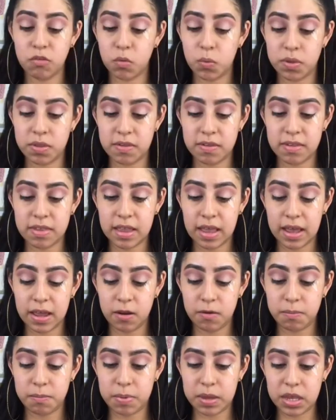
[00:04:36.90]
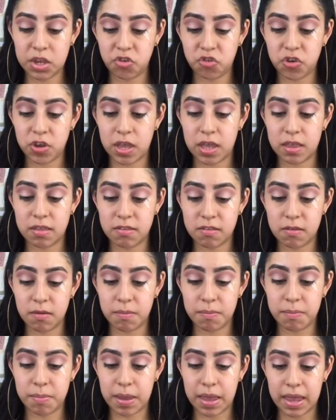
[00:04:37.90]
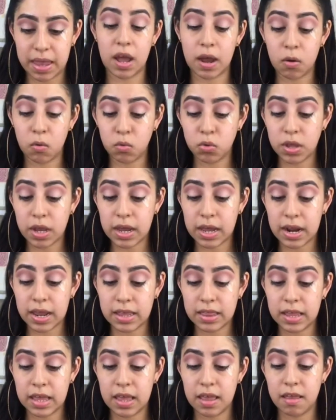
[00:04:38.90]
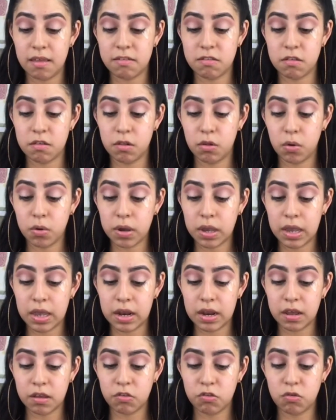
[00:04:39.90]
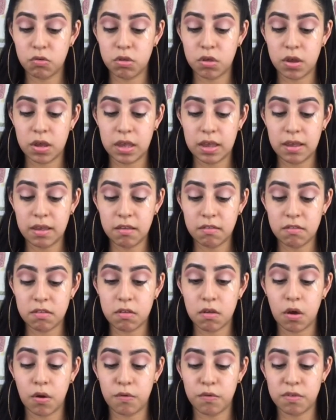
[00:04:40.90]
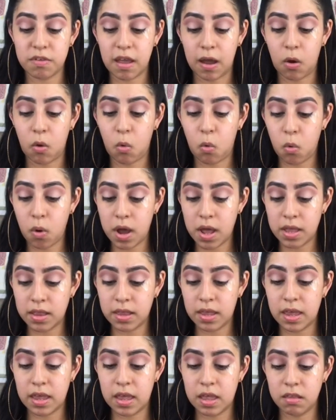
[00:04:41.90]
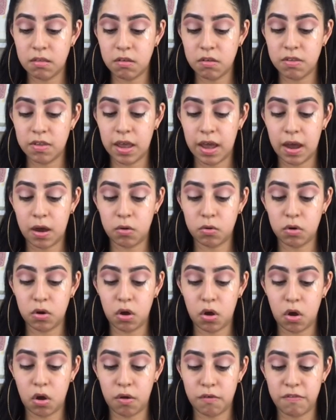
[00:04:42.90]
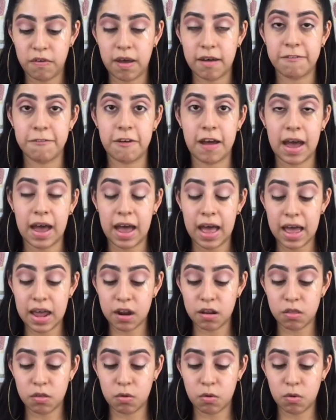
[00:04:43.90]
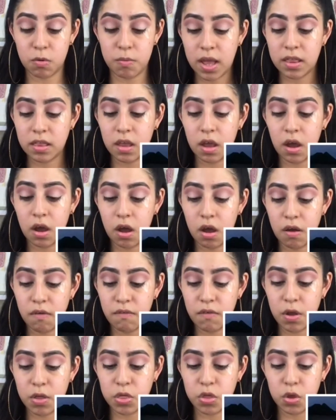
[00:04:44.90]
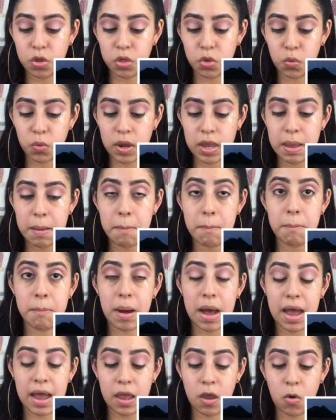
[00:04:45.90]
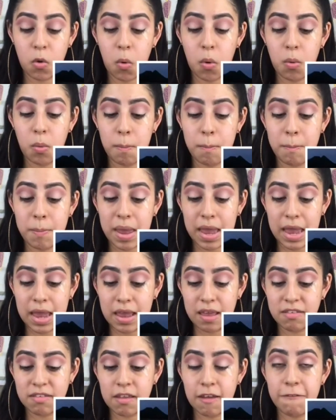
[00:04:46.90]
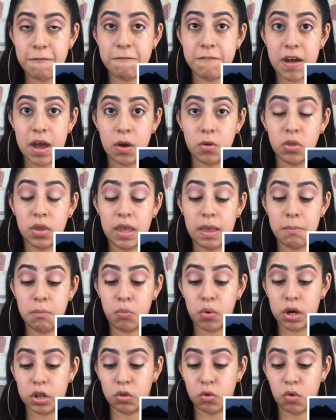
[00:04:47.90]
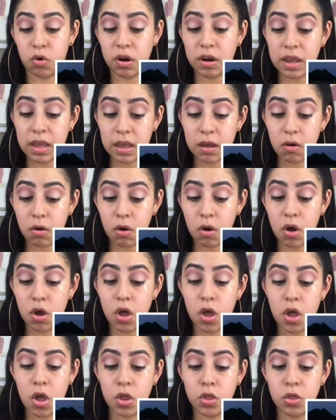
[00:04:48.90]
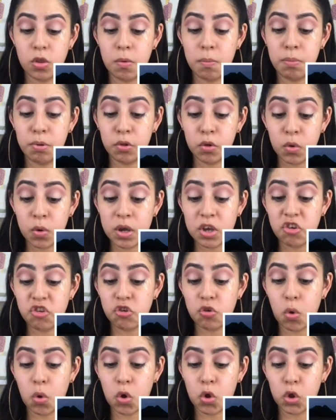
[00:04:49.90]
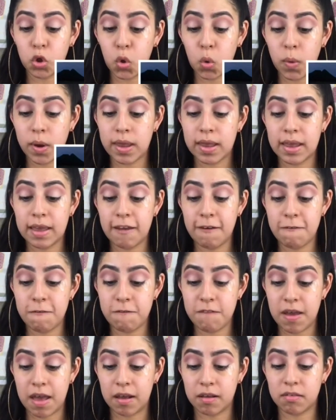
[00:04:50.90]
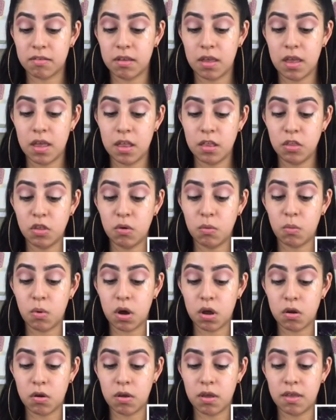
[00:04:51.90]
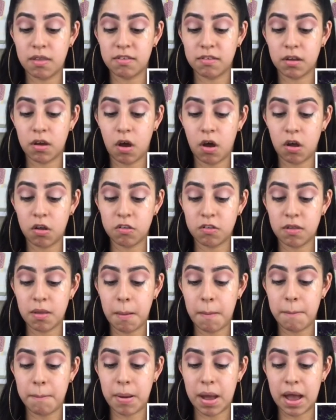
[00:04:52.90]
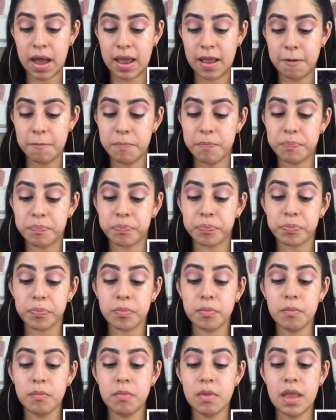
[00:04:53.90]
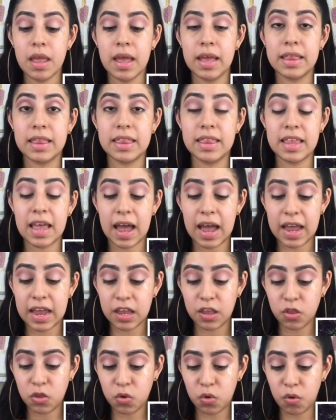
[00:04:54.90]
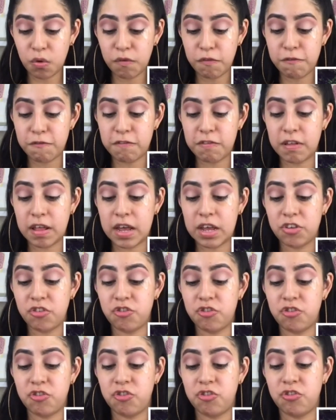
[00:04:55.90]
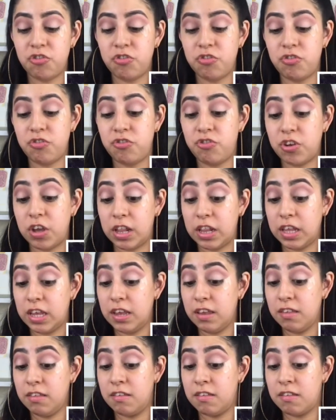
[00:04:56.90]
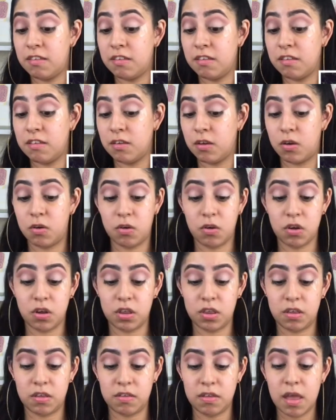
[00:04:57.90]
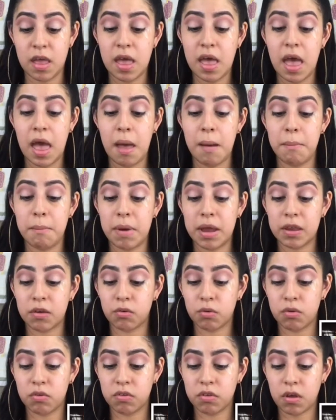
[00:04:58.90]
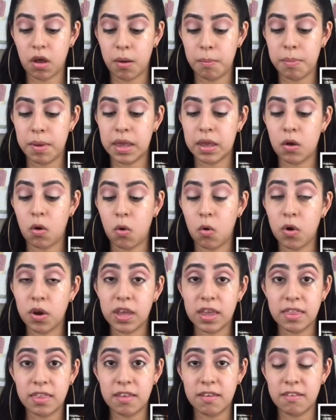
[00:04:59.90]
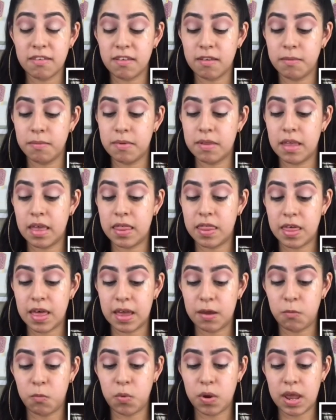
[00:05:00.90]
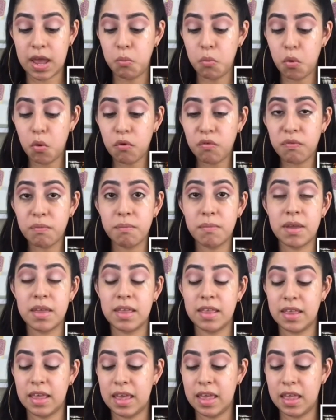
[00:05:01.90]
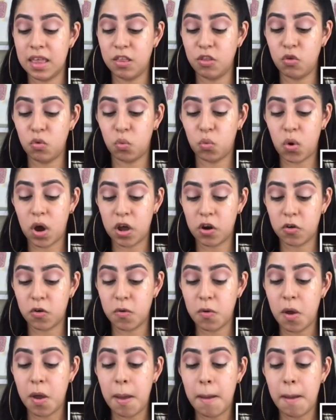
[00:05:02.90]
It's not a beach, it's a bay. Laguna Grande is located to the east of San Juan in the town of Fajardo, one of the 3 bio bays found in Puerto Rico. The bluish glowing effects in the water is caused by dinoflagellates, oh goodness, microscopic organisms that react movement in the water